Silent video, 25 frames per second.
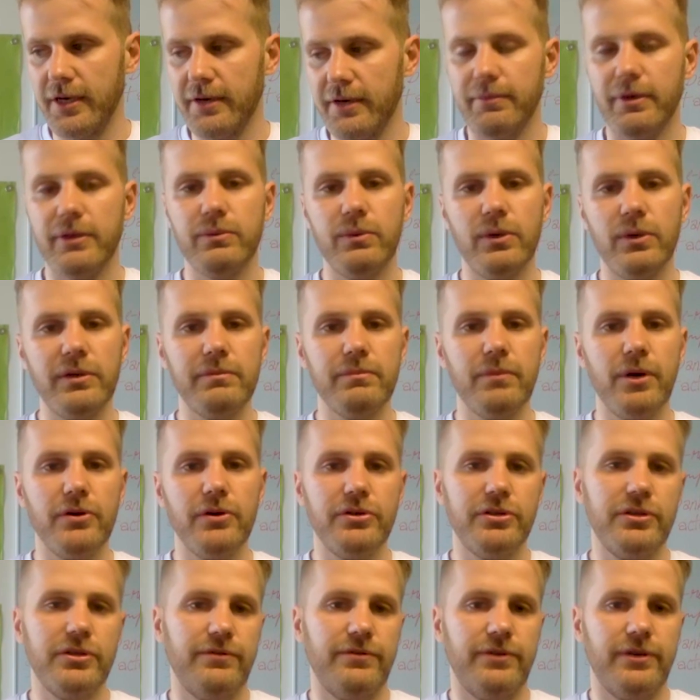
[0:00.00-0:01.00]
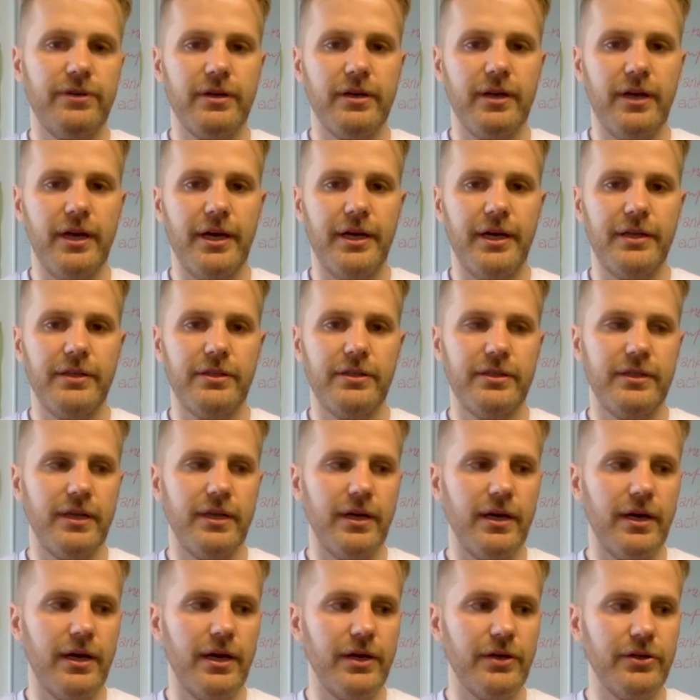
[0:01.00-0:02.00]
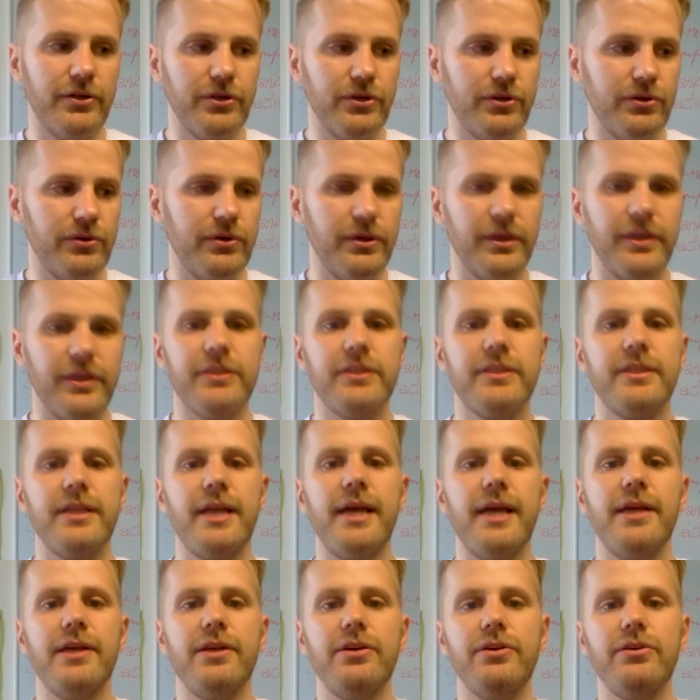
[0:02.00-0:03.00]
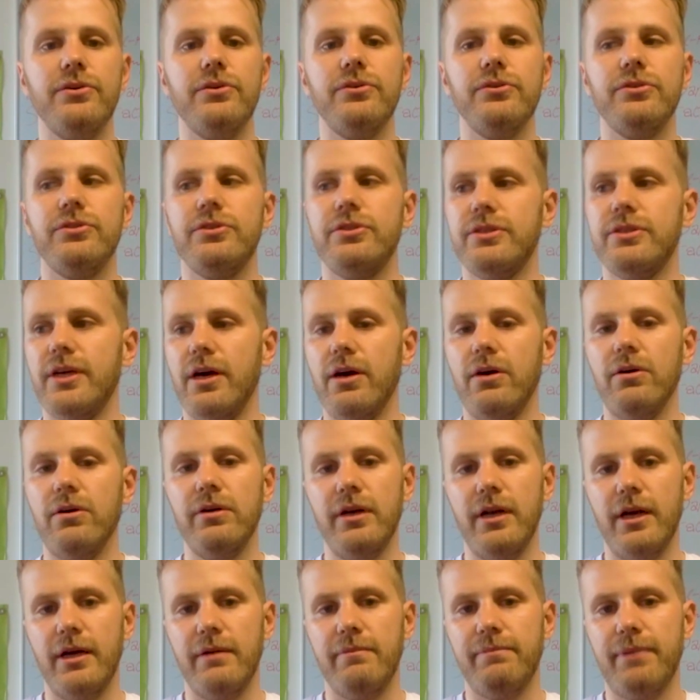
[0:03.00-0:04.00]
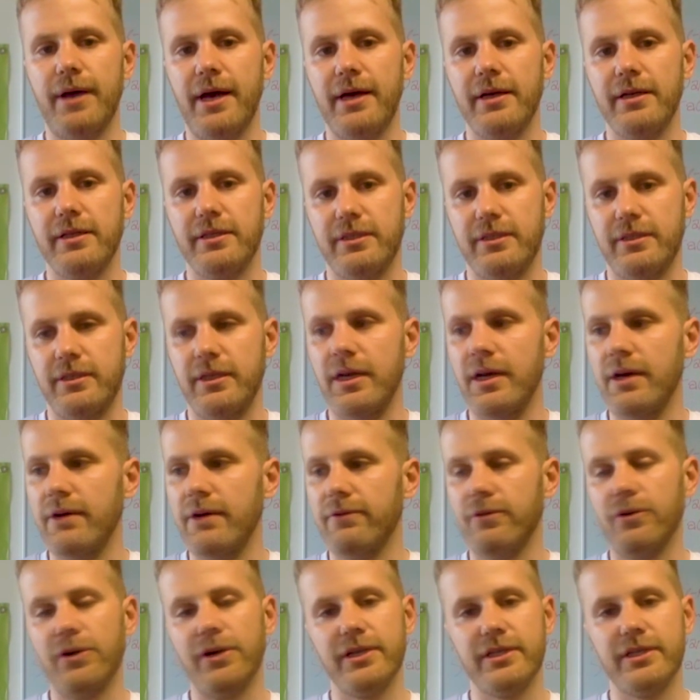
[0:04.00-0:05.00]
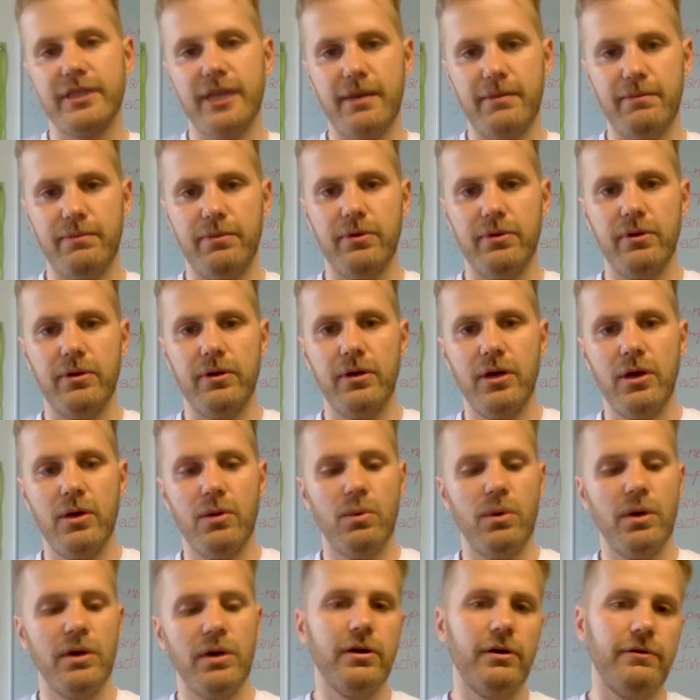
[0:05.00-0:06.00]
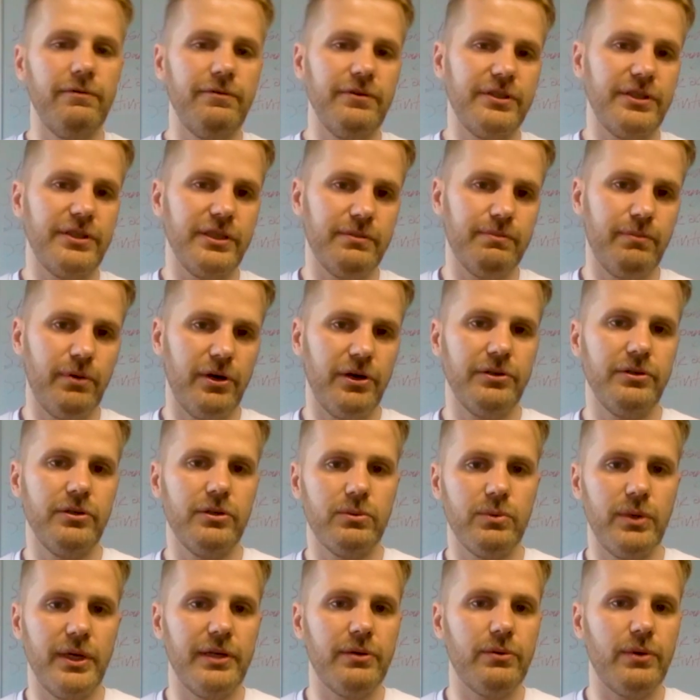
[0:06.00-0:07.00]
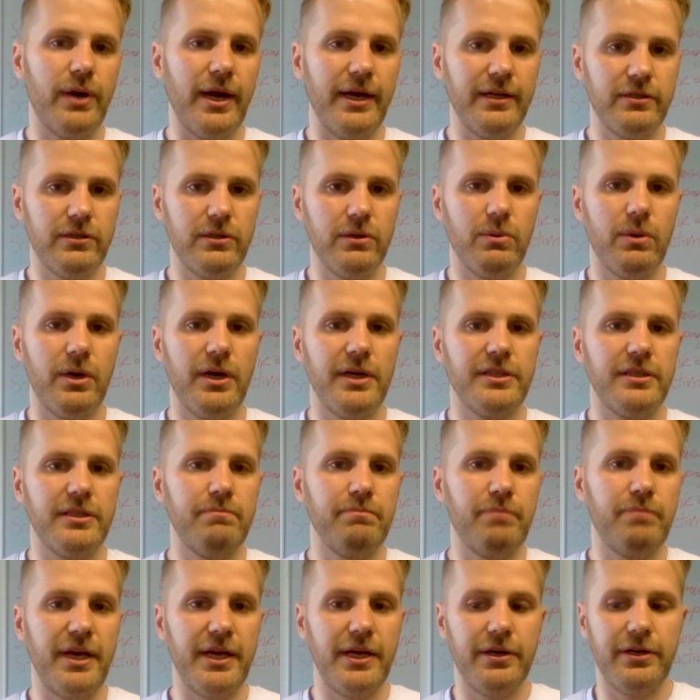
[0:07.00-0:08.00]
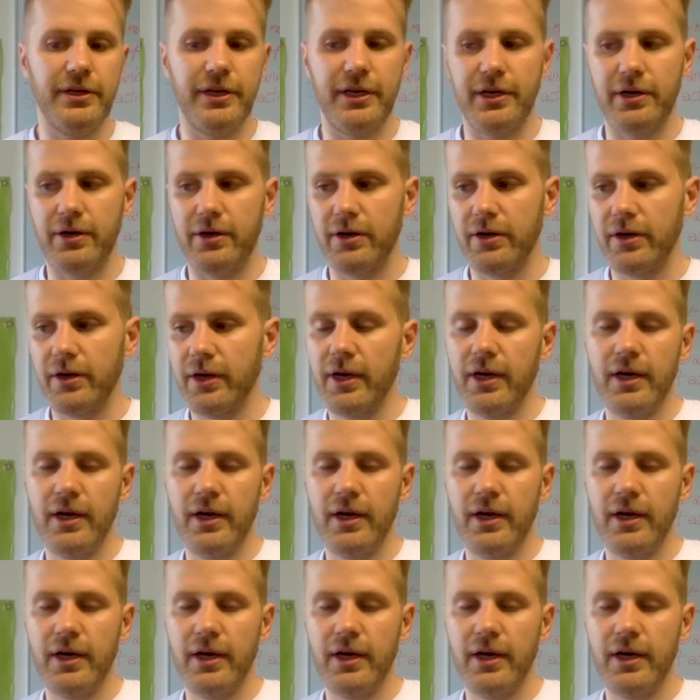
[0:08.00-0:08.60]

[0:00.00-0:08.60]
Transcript: But what most of our clients do is they use online banks. For example, one office is partnered with TransferWise and Payoneer.